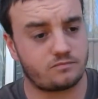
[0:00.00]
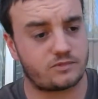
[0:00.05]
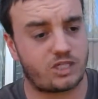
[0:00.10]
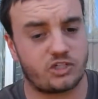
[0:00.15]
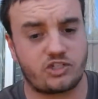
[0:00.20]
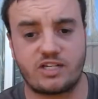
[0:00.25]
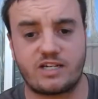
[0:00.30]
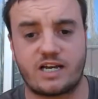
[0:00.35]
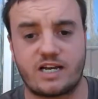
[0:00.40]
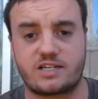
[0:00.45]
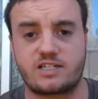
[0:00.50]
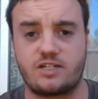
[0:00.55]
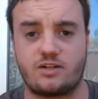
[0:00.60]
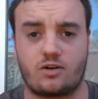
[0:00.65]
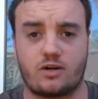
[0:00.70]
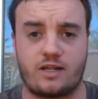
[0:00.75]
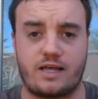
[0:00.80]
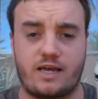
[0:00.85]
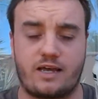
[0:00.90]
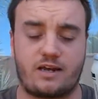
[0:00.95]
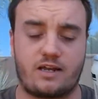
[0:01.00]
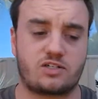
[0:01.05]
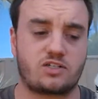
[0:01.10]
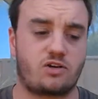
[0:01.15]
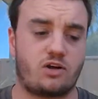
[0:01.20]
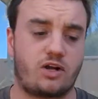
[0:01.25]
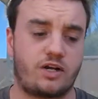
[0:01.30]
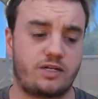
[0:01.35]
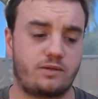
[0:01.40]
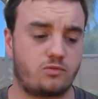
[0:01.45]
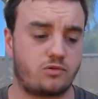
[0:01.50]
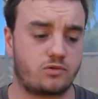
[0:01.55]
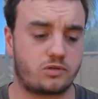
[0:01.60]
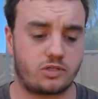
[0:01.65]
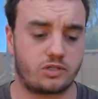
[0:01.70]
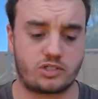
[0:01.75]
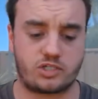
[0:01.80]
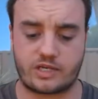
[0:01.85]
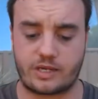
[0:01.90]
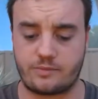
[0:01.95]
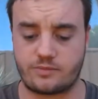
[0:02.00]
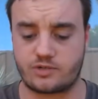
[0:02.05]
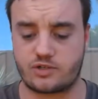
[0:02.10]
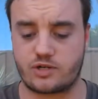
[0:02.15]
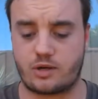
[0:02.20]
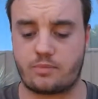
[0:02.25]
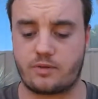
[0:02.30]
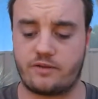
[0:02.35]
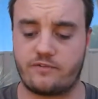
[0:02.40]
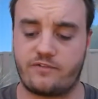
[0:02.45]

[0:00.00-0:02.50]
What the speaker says: She's actually not allowed outside anymore because she keeps jumping the